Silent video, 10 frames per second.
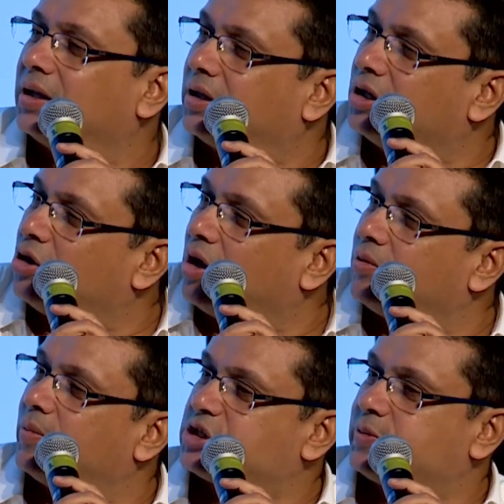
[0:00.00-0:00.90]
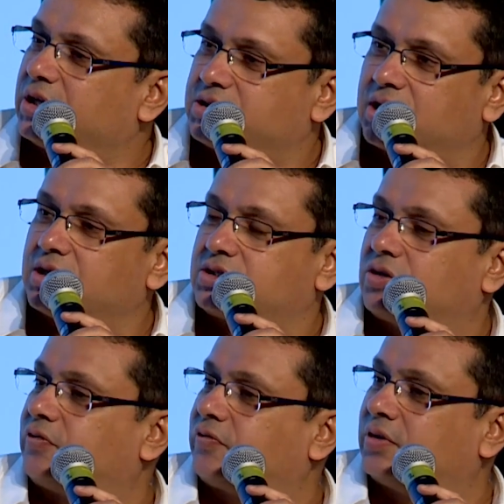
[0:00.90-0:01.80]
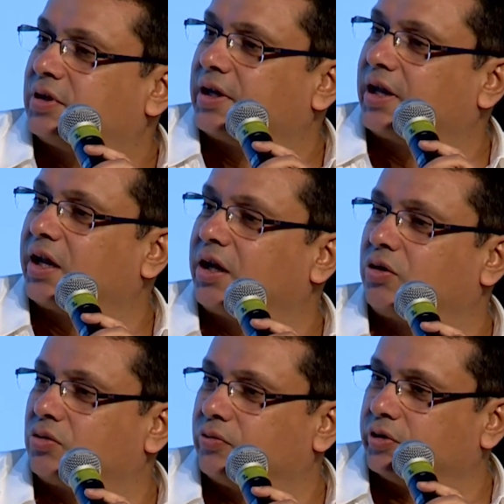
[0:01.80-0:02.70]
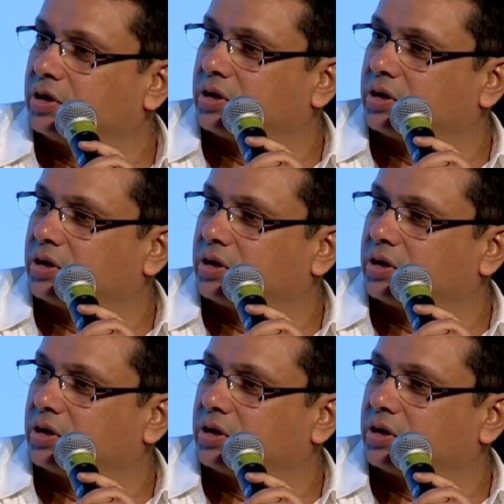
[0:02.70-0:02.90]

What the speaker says: then you have a much better chance of getting it to work.